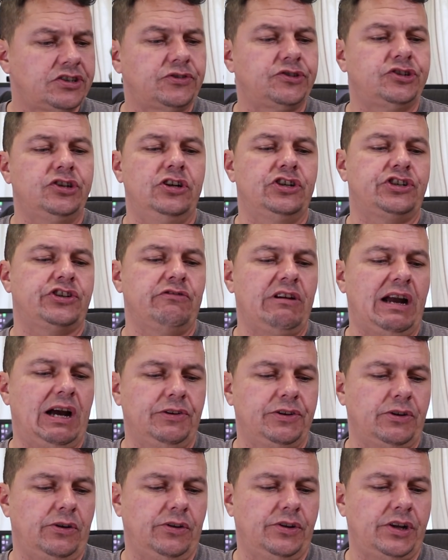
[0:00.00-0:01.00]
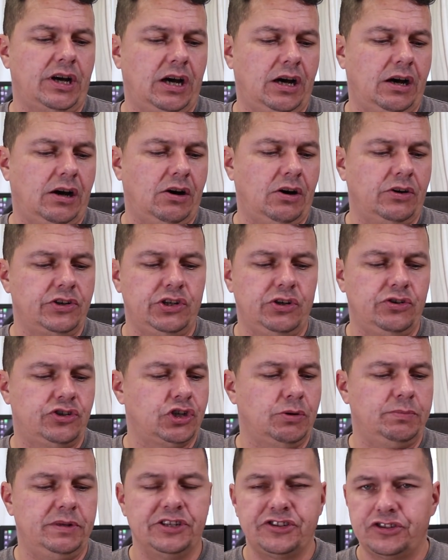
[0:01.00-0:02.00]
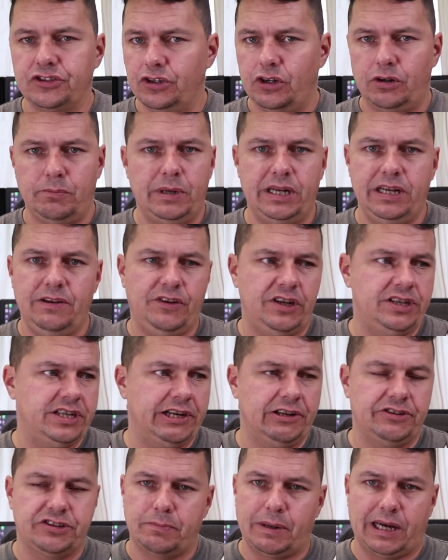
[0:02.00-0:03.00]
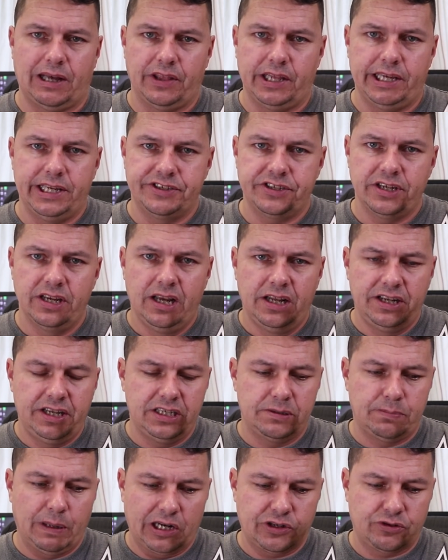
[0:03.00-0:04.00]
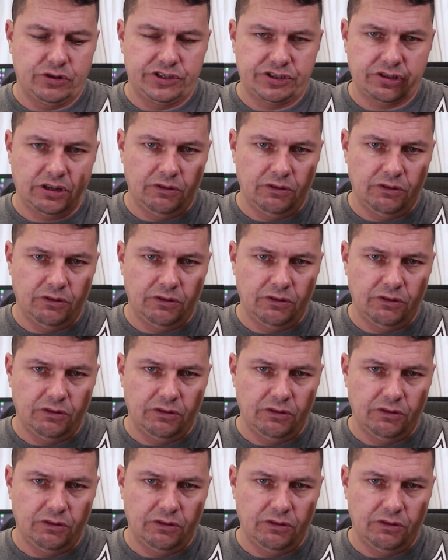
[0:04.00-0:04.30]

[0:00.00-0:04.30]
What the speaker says: So I've searched around on YouTube, there's not many videos about these batteries,